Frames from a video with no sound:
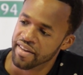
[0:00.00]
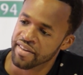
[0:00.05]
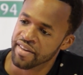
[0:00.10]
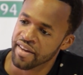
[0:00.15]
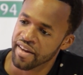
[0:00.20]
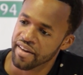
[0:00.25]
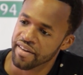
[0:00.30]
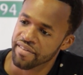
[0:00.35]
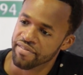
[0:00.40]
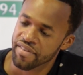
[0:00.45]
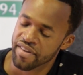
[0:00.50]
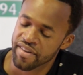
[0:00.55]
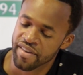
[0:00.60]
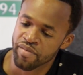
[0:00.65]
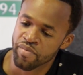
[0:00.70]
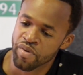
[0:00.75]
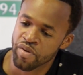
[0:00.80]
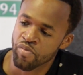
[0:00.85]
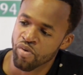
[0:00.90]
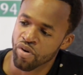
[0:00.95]
Yeah, it's a
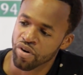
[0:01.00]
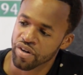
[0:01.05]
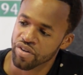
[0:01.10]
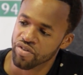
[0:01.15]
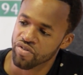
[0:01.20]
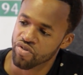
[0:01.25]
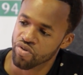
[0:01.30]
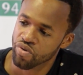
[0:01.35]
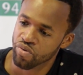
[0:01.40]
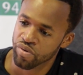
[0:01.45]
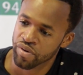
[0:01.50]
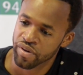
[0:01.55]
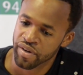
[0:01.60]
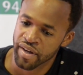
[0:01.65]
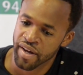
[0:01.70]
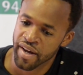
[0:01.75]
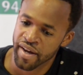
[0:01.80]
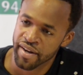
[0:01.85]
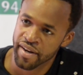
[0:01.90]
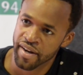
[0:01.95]
little bit more controlled,
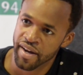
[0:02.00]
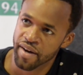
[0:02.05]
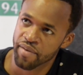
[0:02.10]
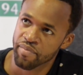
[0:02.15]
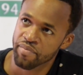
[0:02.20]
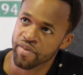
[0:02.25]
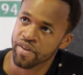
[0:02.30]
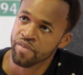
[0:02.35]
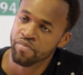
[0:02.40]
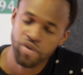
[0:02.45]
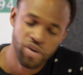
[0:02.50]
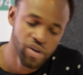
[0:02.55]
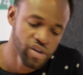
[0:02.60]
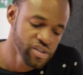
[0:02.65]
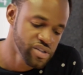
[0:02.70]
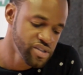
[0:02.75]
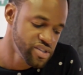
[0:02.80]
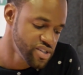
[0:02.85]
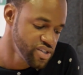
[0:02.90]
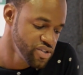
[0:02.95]
and it'll be
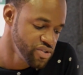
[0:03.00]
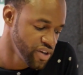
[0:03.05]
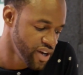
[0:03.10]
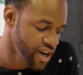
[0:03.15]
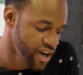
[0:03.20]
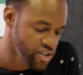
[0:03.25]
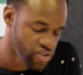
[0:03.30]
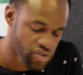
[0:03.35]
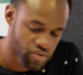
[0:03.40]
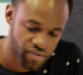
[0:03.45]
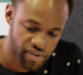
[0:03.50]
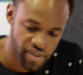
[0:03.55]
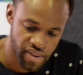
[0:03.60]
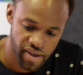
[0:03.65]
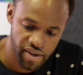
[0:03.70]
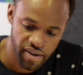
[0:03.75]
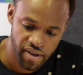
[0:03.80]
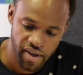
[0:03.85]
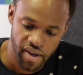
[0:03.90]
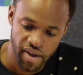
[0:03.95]
good to see you guys over
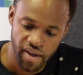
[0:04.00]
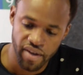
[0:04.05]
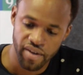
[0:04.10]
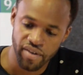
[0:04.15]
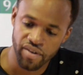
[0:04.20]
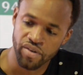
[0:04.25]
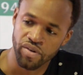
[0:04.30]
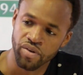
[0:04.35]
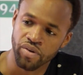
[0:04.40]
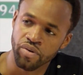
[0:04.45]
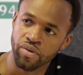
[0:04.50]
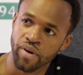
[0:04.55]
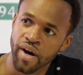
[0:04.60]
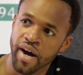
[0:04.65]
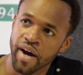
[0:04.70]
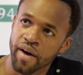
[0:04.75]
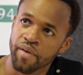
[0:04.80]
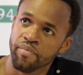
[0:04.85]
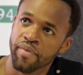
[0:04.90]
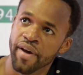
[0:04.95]
there. You know,
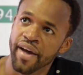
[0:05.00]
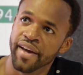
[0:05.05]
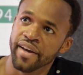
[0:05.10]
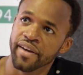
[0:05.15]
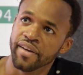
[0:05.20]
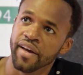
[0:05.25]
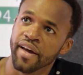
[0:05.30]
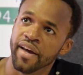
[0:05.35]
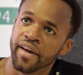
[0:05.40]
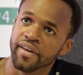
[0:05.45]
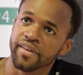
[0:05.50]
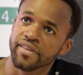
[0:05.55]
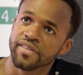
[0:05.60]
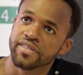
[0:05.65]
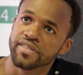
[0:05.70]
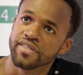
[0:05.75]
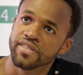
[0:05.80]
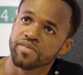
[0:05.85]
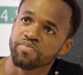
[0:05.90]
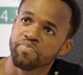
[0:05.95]

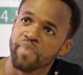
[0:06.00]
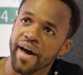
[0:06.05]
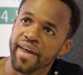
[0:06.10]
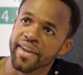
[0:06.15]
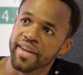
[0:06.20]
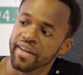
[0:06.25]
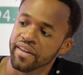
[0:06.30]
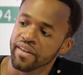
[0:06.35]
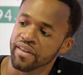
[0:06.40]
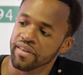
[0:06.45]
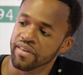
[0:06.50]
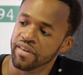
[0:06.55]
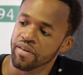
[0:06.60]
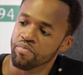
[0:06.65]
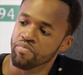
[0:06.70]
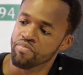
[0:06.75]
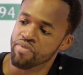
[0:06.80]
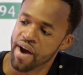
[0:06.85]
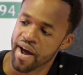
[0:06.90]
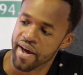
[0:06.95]
expanding the
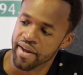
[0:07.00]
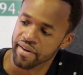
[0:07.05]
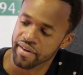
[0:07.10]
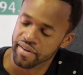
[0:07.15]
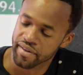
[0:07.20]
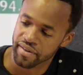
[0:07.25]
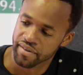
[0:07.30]
brand.